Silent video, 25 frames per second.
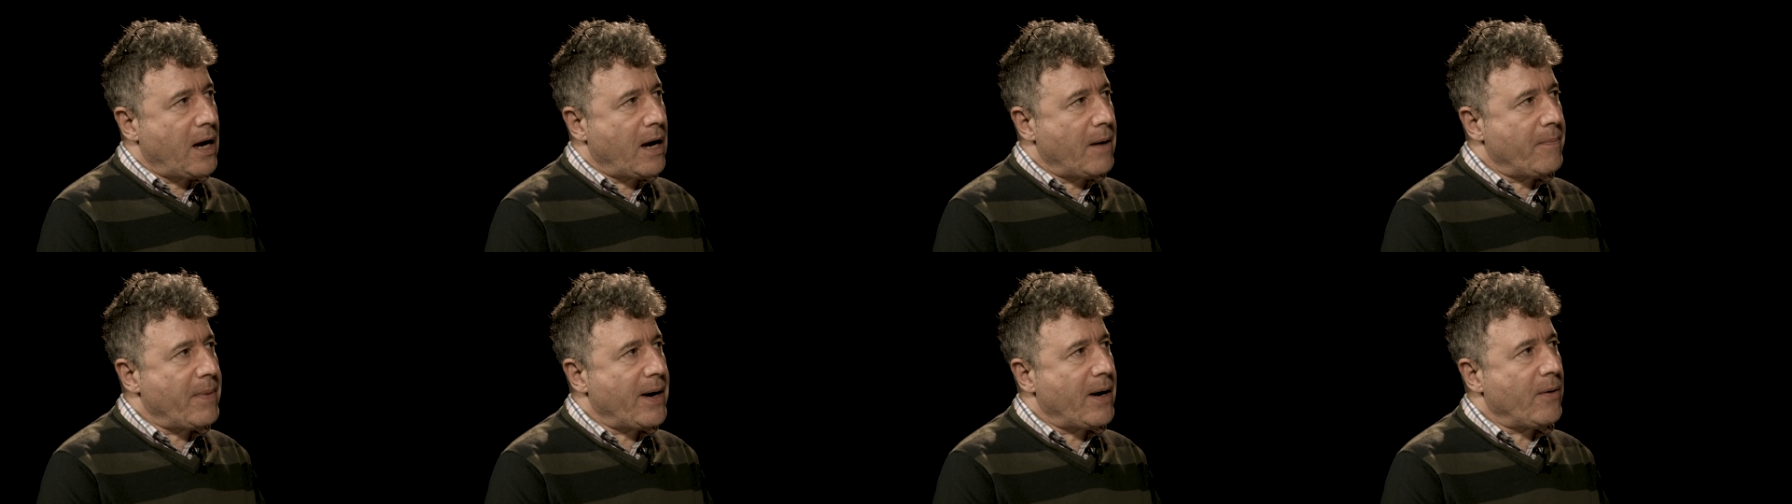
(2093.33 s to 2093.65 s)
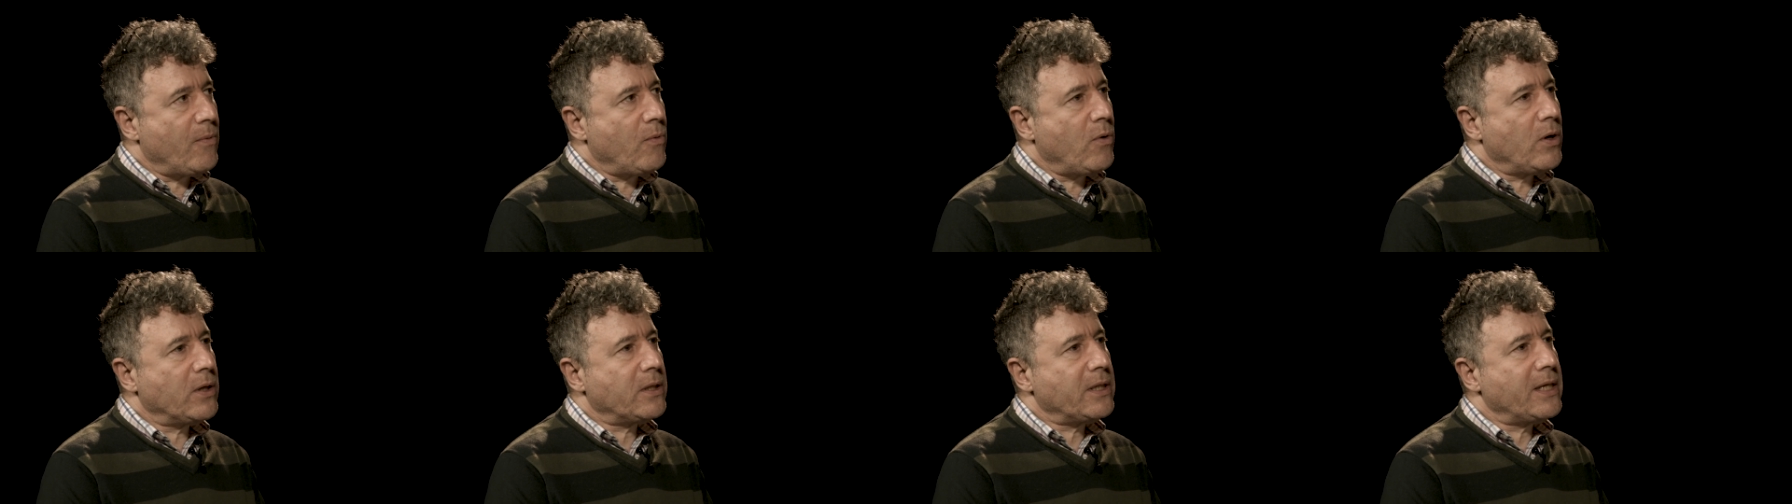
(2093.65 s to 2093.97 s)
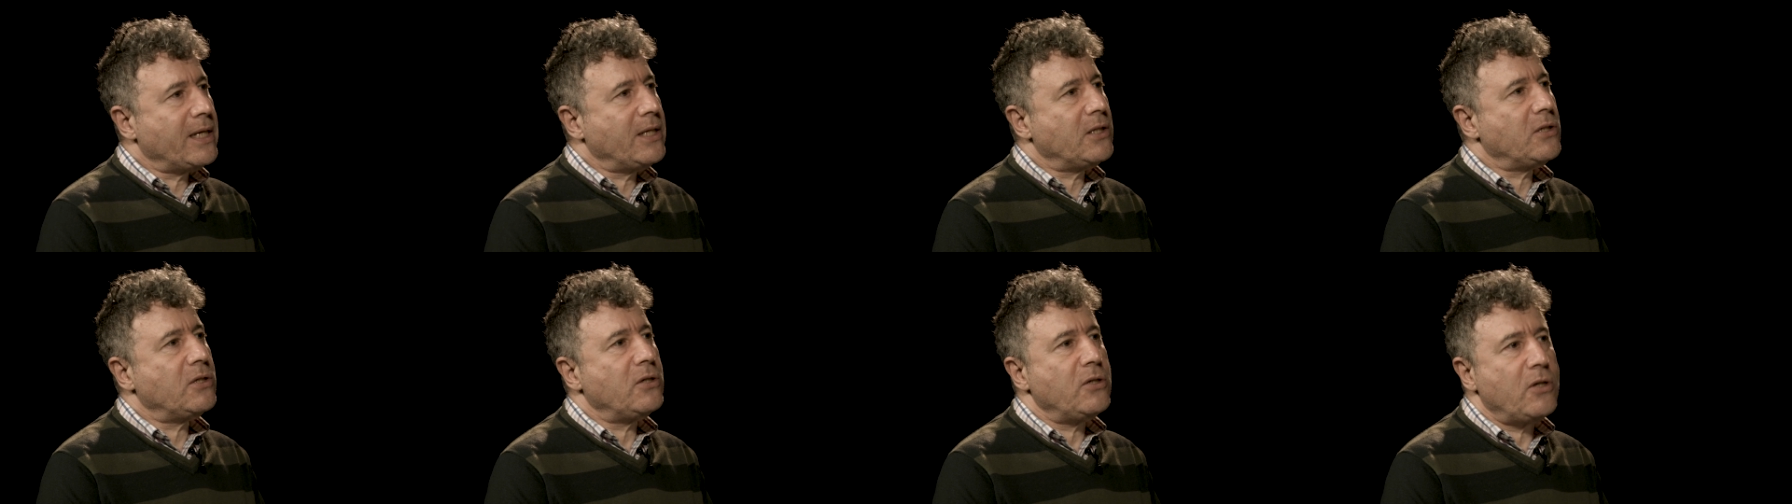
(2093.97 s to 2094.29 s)
about what
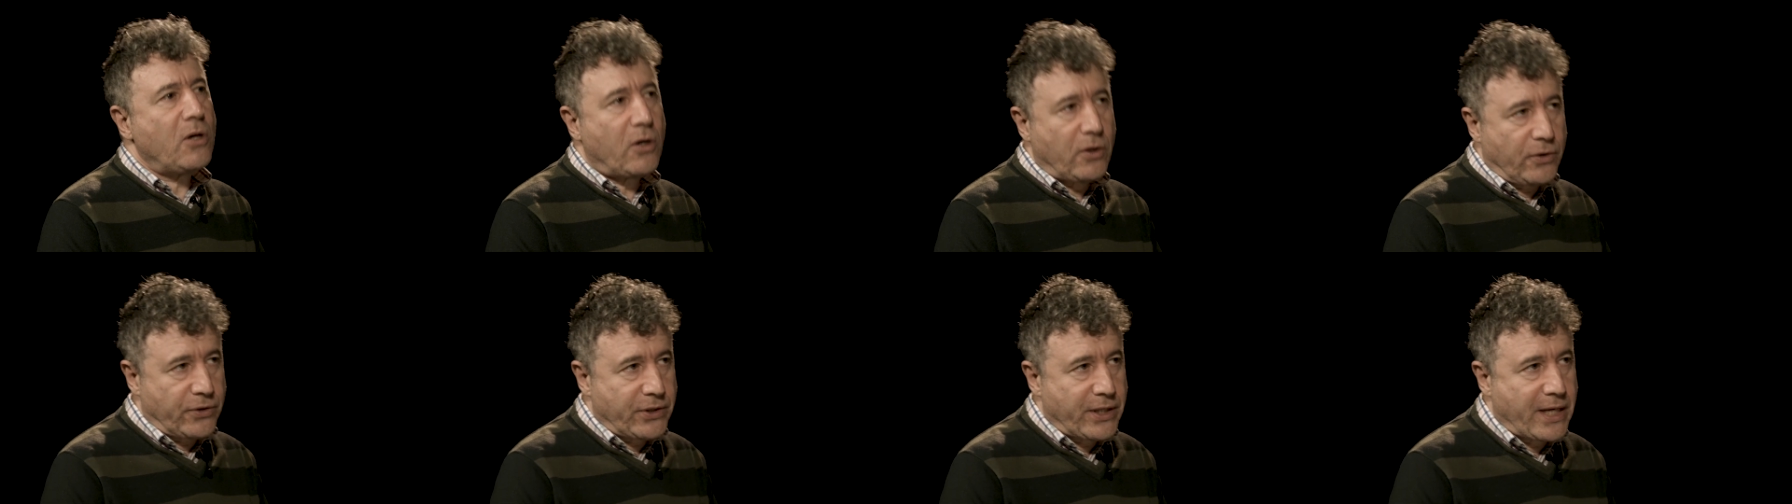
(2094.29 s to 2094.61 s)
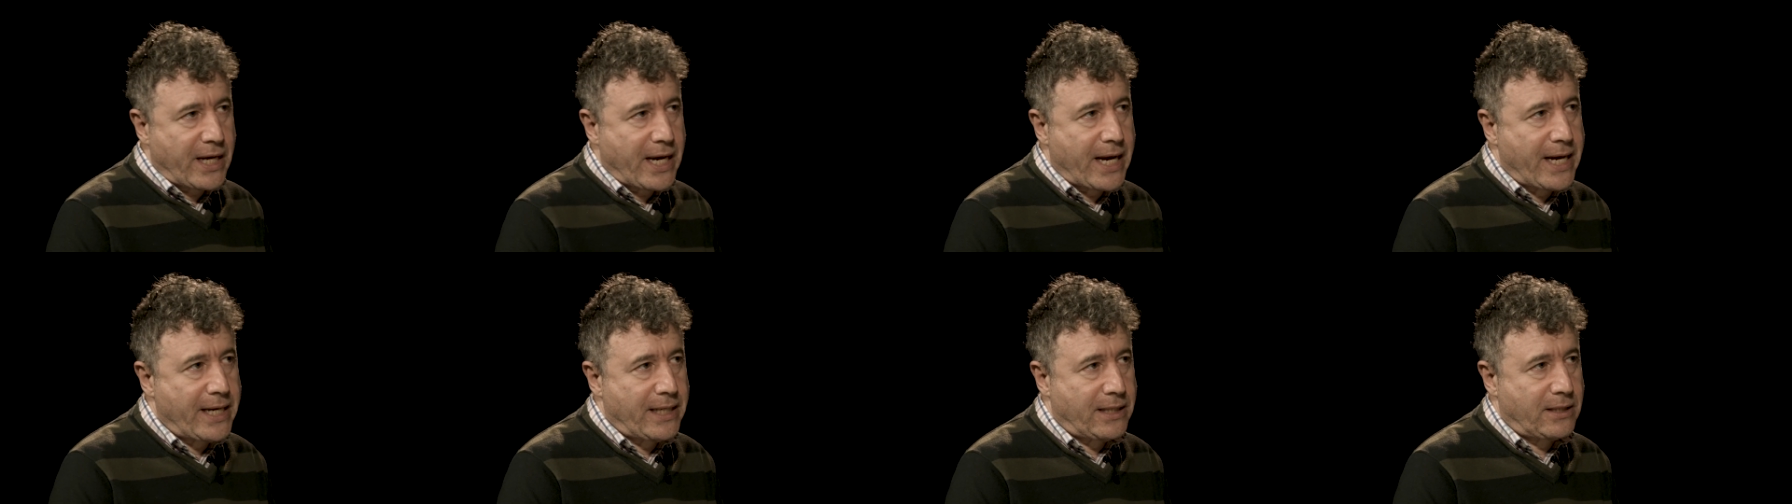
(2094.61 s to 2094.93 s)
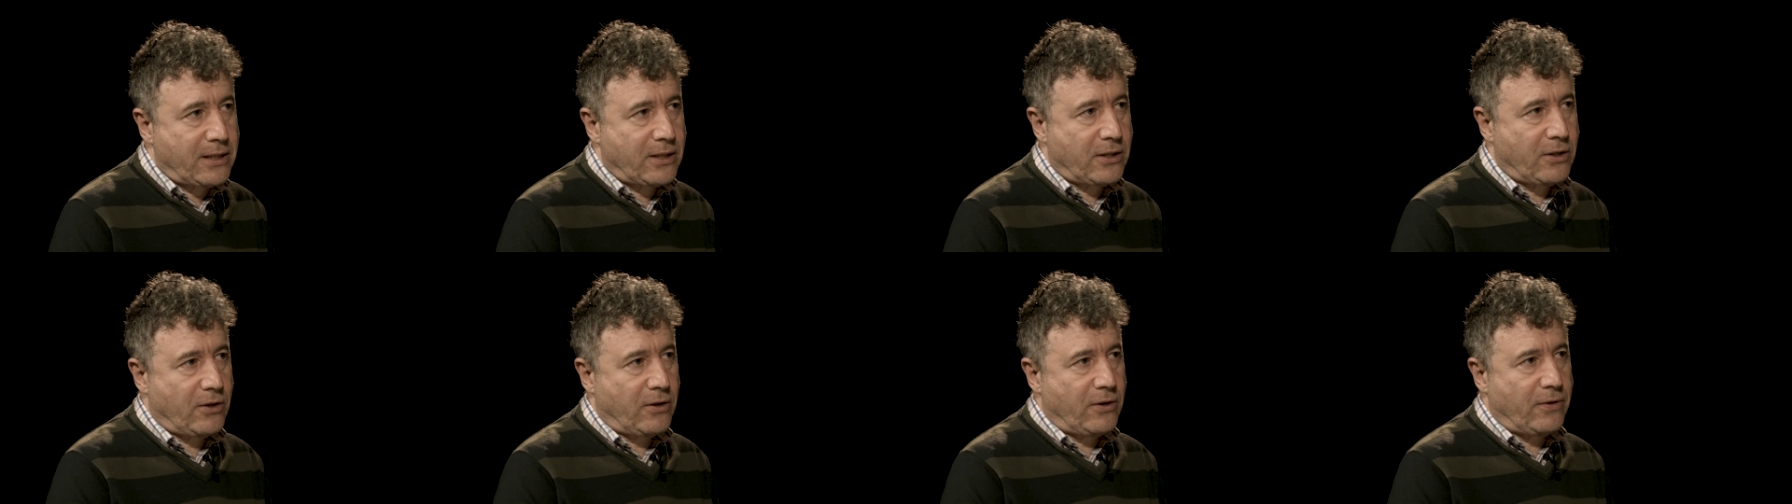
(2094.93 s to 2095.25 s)
is not
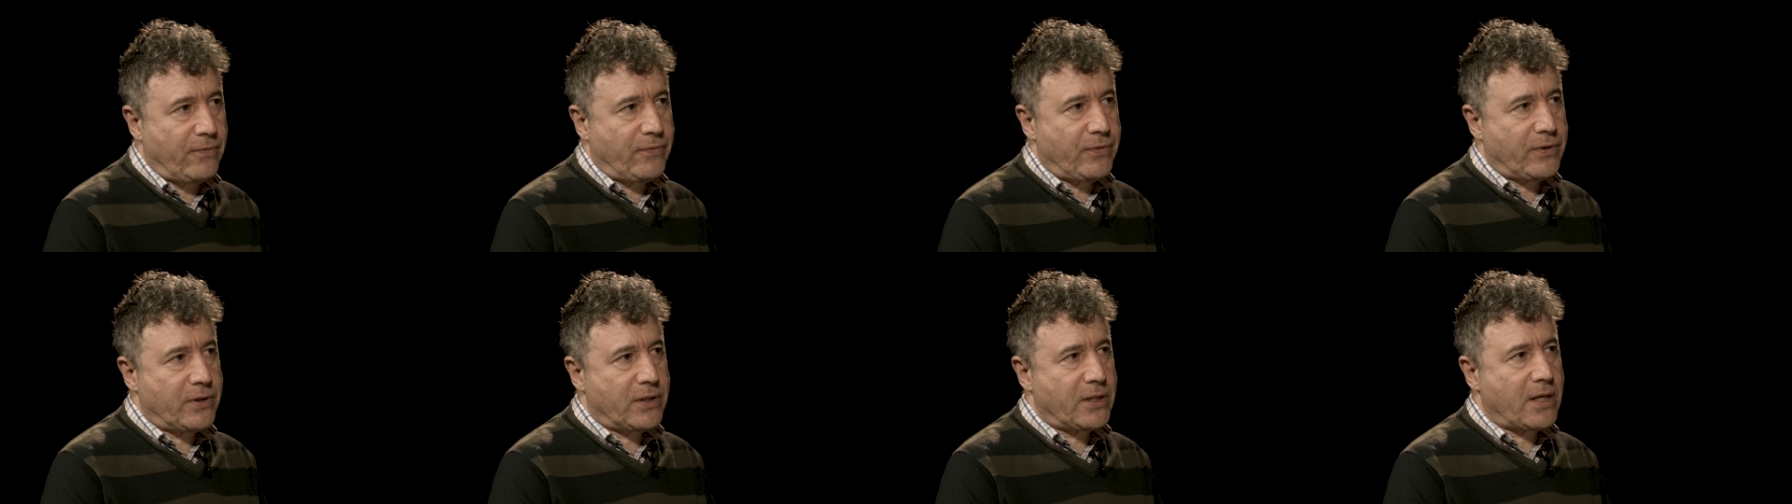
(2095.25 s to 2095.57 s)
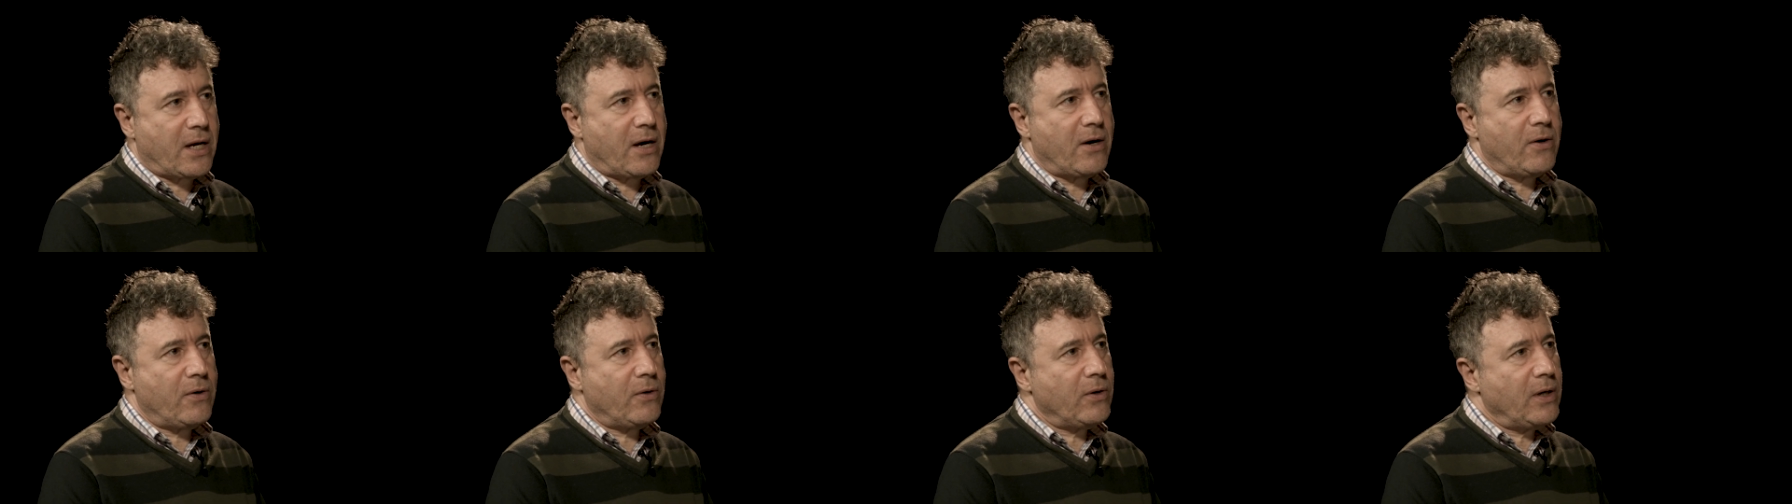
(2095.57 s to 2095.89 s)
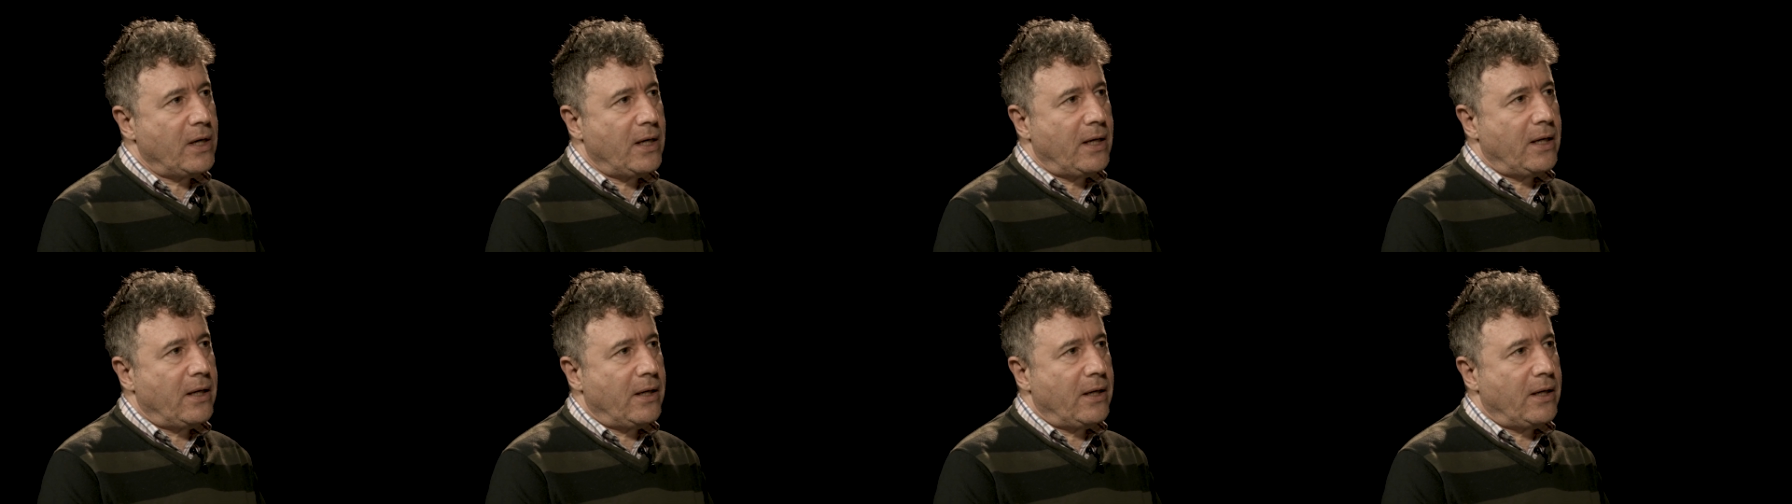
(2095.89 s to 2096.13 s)
gazed on. So,